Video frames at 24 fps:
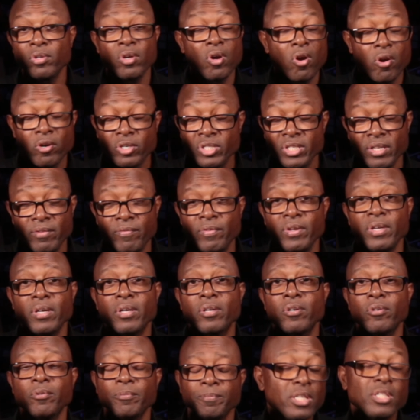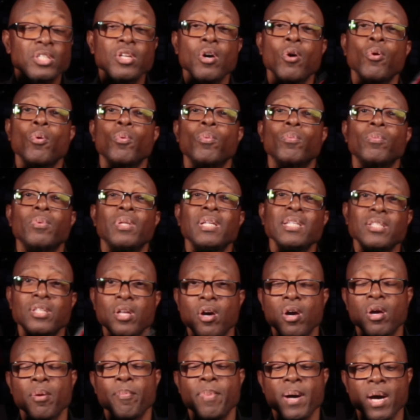your RC vehicle. So let's
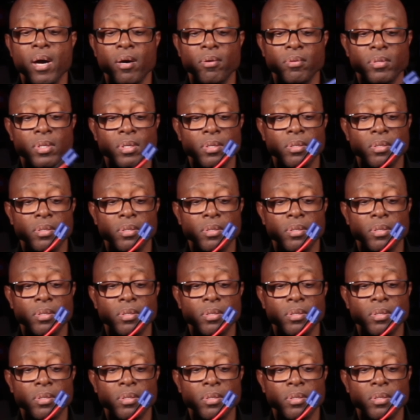talk about